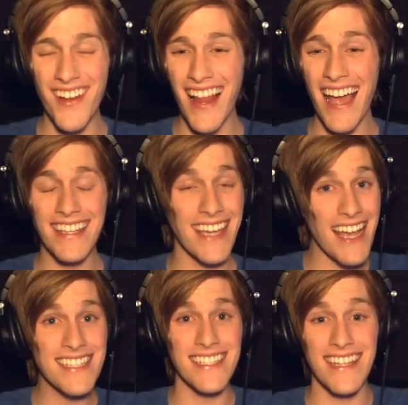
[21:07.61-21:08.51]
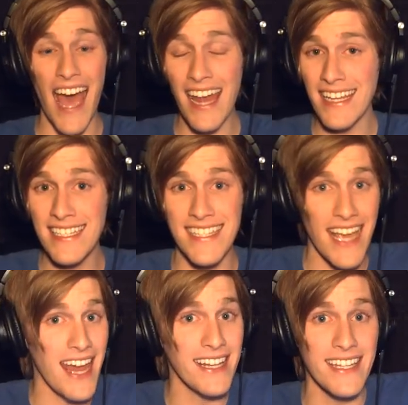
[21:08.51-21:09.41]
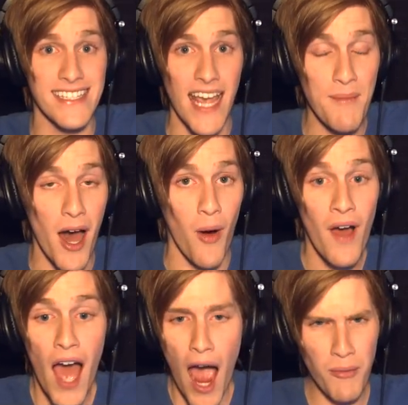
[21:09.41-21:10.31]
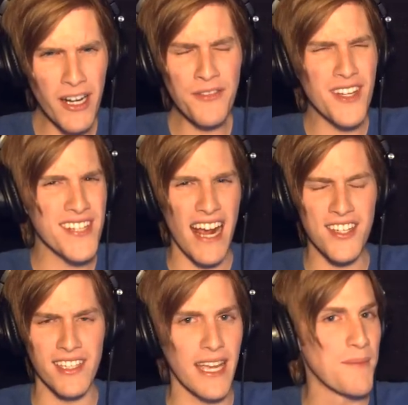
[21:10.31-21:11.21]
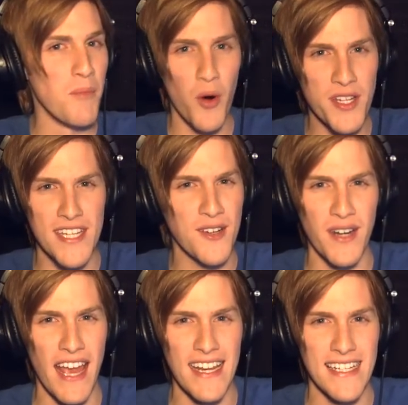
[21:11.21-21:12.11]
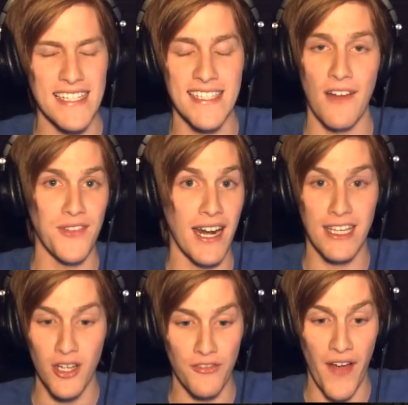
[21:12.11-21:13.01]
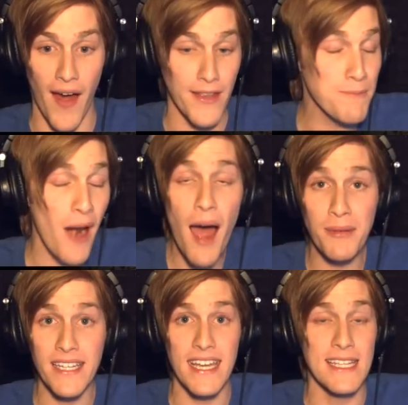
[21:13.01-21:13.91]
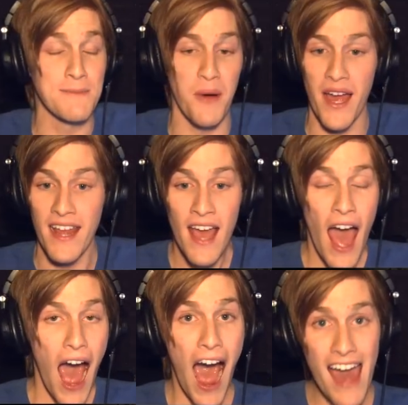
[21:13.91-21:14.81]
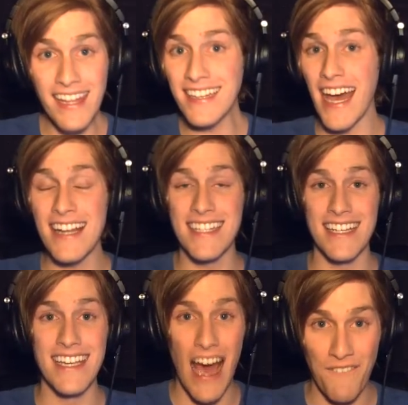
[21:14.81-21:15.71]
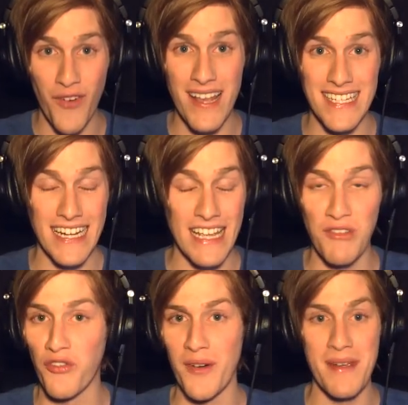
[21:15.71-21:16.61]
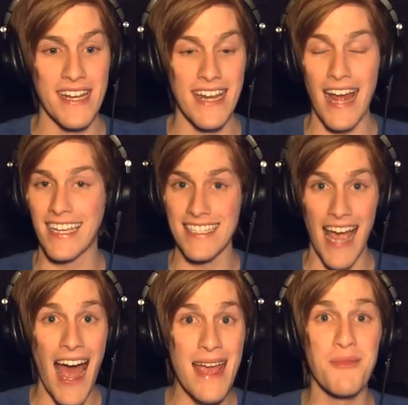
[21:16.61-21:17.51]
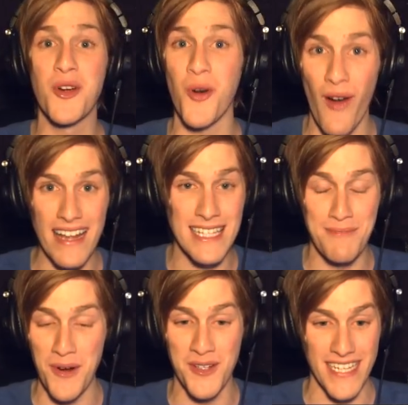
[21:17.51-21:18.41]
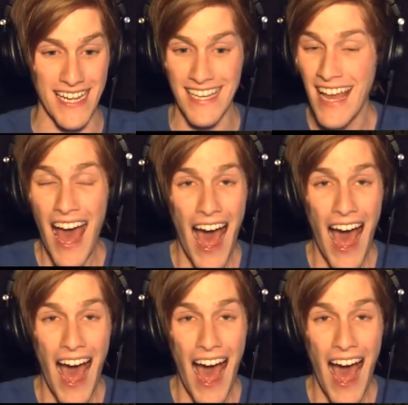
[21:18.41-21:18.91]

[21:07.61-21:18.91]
Well, I guess that is the end of the demo. I wonder if there's actually like more secret endings and stuff that I could have found. There probably is, but I think that is enough Resident Evil for me tonight because I am quite spooked in.